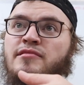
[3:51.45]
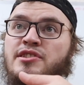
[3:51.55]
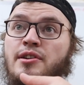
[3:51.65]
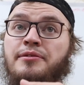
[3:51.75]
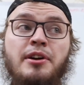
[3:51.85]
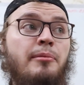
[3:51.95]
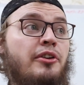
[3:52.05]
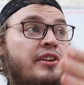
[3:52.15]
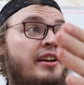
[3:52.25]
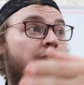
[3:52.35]
So if they're
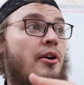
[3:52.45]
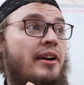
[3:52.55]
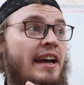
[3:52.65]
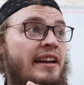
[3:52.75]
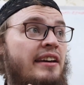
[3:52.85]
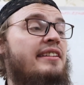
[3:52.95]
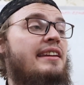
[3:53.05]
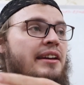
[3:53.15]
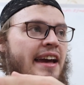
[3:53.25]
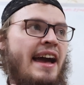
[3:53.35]
both going to go in on it,
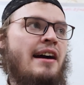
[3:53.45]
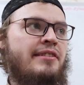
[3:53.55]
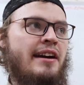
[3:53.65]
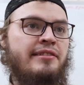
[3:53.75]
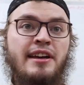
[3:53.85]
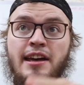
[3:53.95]
they get half.